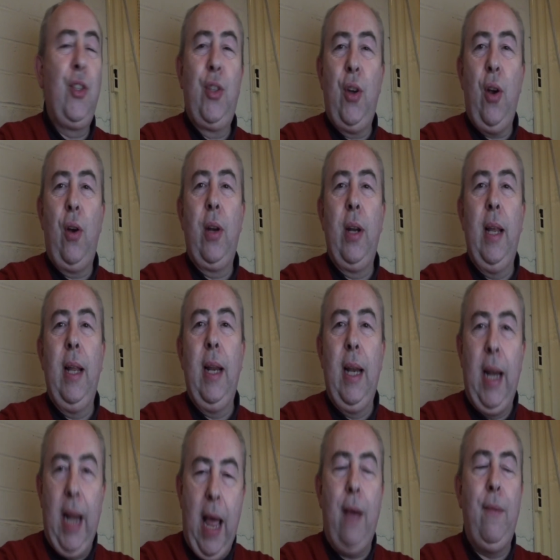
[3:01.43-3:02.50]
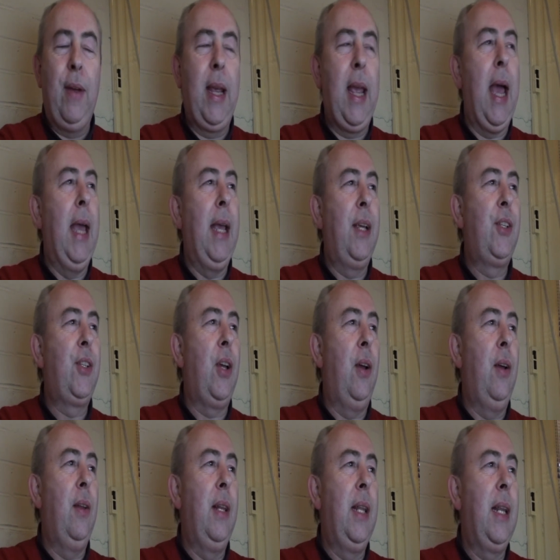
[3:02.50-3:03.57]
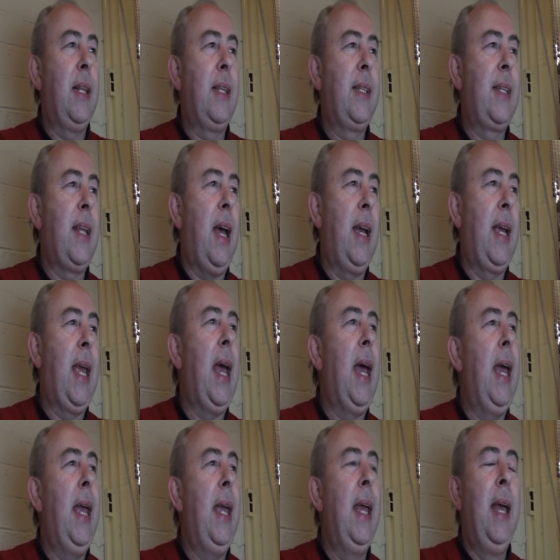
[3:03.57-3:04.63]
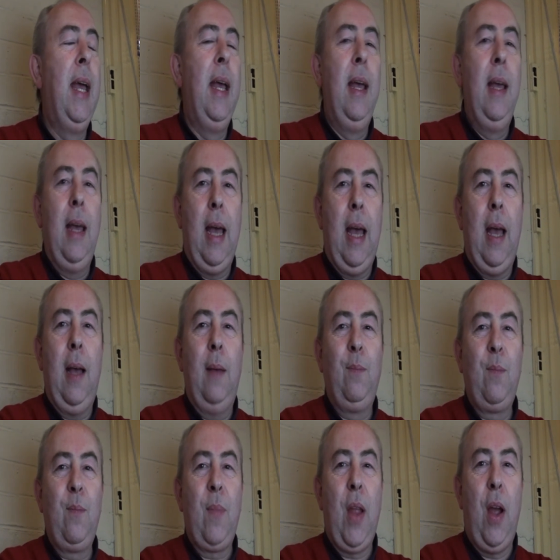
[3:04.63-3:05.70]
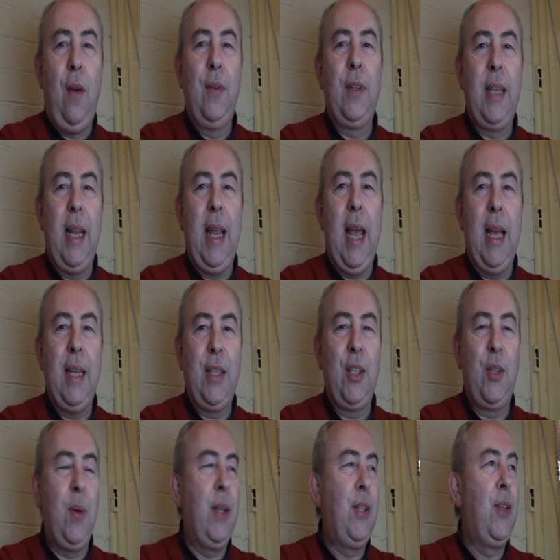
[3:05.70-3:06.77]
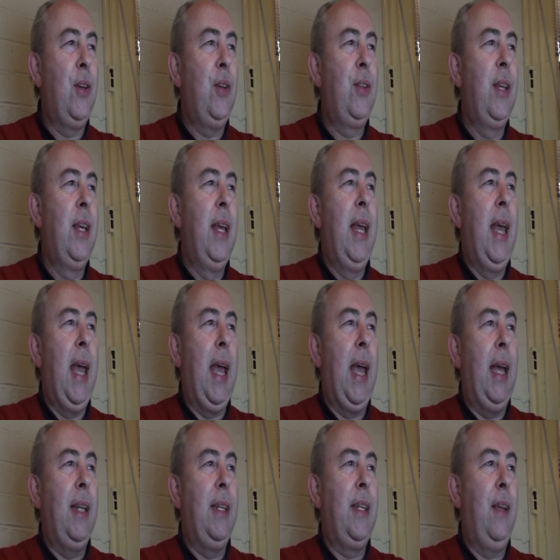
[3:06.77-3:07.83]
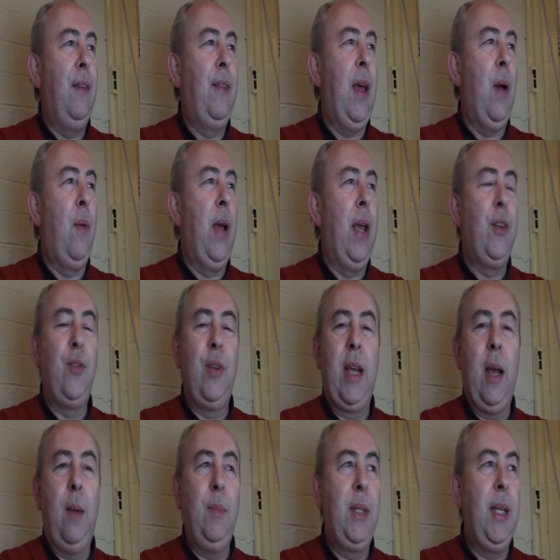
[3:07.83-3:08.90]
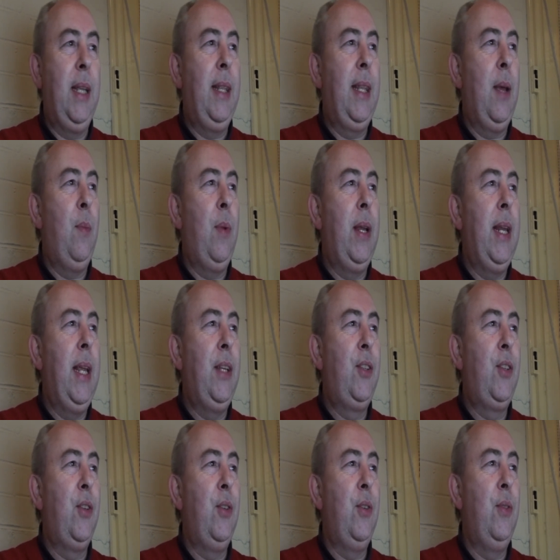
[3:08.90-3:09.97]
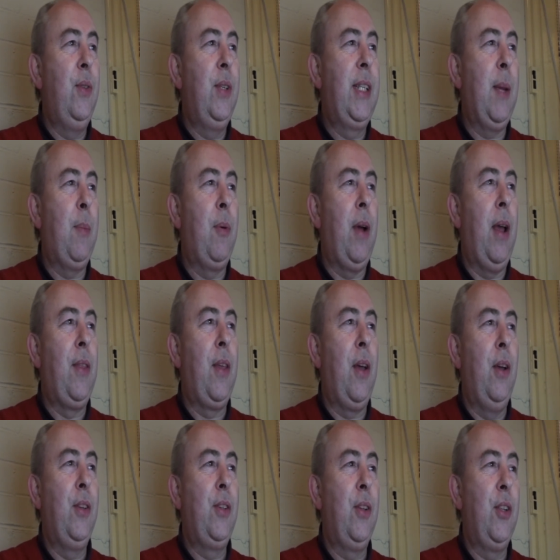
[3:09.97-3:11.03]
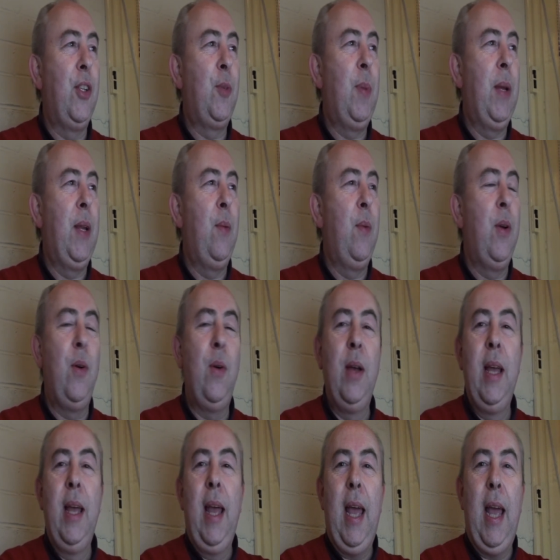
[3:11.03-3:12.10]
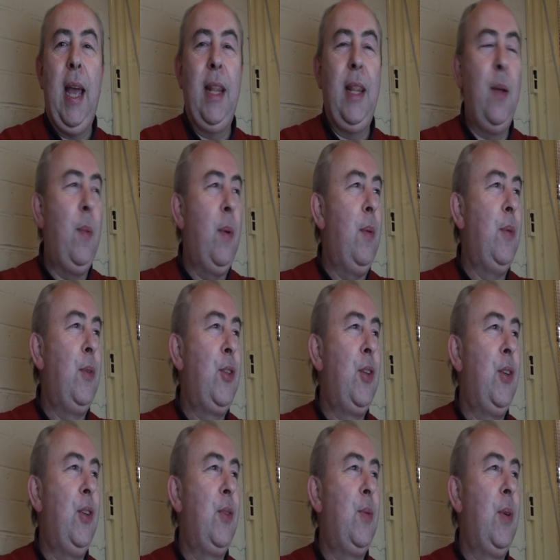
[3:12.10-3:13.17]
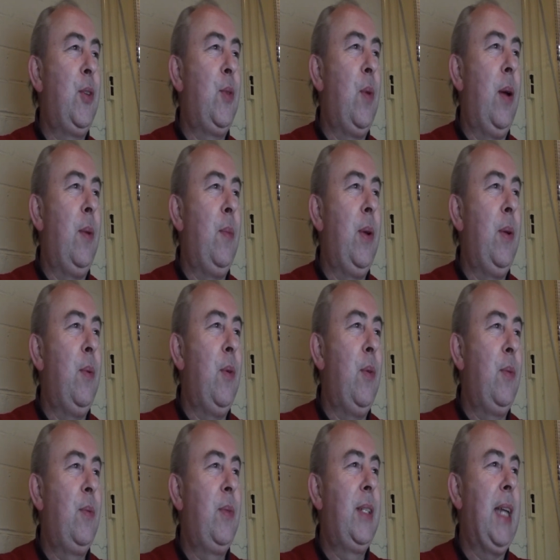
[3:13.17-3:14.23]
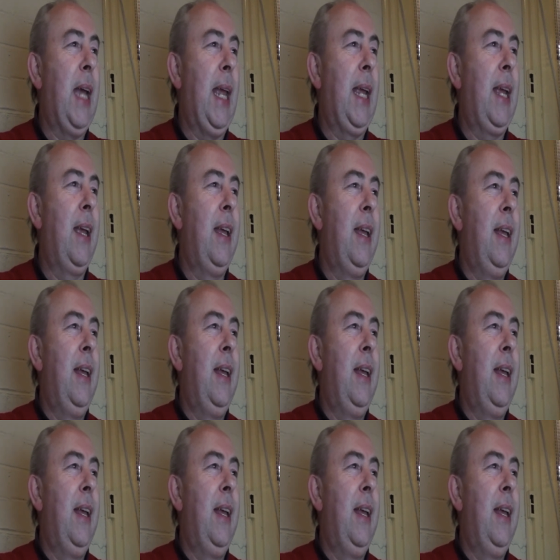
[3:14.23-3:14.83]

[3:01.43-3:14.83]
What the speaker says: chocolate lava cake. So Little Star K obviously has a sweet tooth, and if that entry comes in, then we need to separate those on the spinning wheel and then we will choose which one we will take